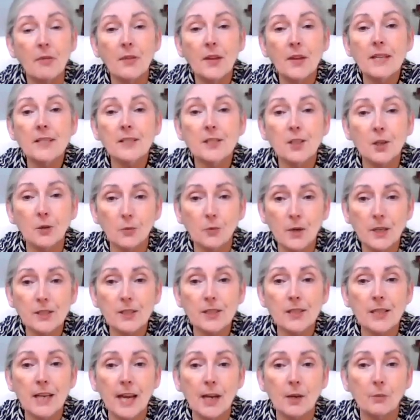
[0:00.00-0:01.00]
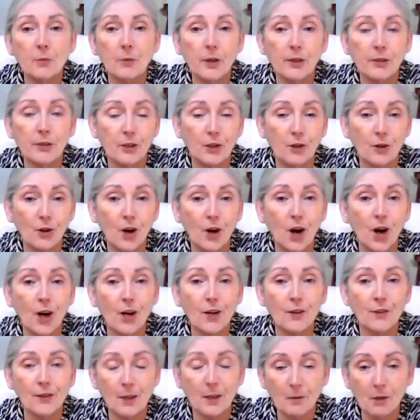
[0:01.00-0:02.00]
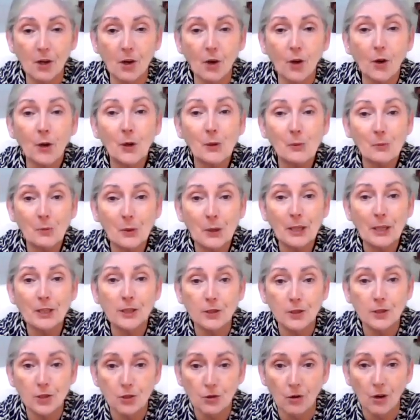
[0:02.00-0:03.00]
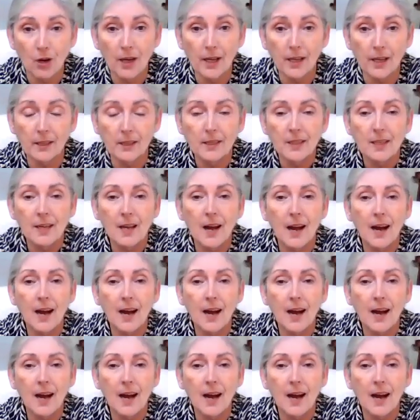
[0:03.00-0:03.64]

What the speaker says: things that resonate with your heart that are going to bring you joy.